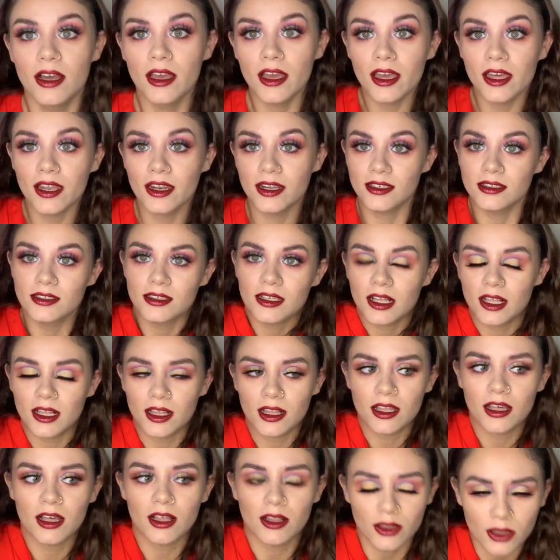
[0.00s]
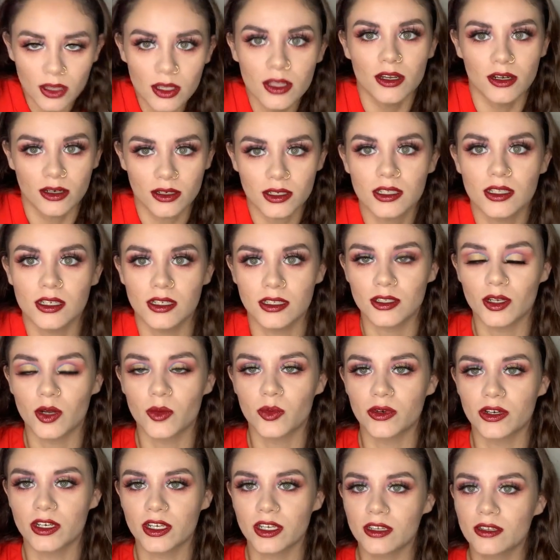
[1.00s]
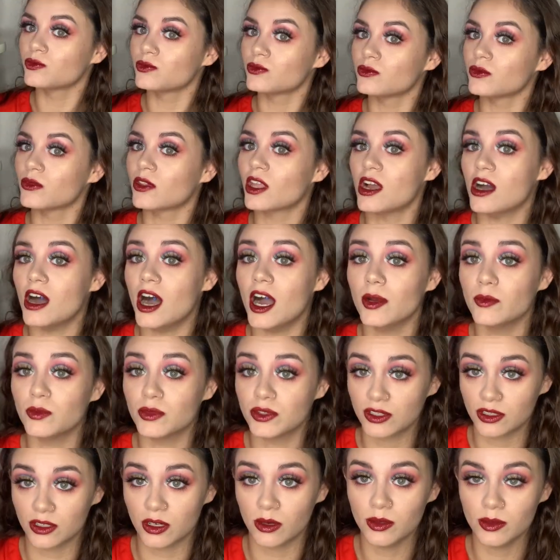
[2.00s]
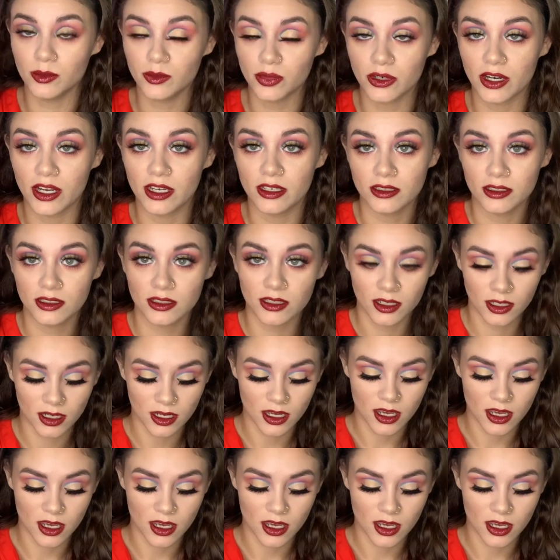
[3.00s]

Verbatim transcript: it is literally so pretty. I'm so impressed,